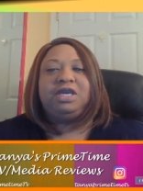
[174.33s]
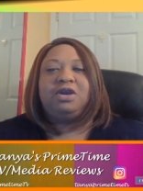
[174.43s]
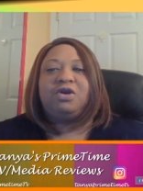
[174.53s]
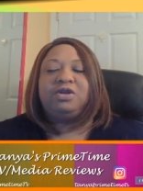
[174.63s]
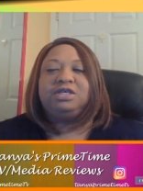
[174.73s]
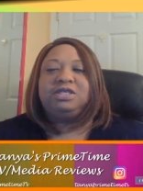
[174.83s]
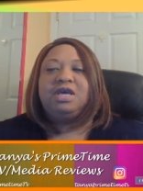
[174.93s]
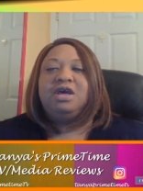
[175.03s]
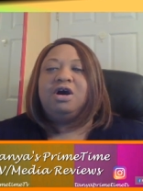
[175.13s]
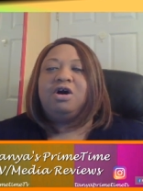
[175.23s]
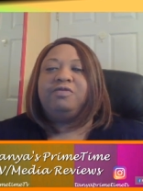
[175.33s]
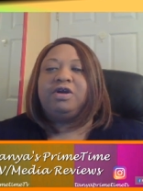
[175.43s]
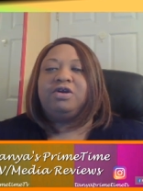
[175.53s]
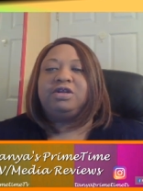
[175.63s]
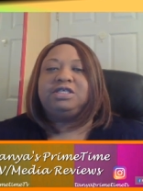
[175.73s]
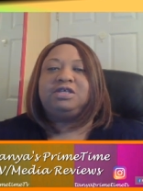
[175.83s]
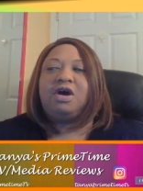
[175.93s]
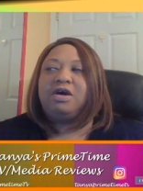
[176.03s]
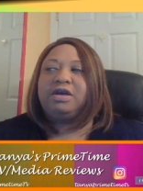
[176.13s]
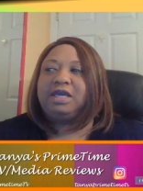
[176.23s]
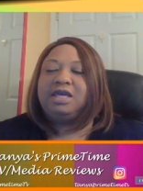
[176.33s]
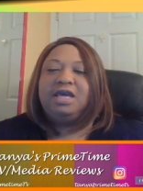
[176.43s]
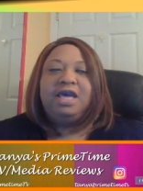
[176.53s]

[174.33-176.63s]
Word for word: he heard us overheard us talking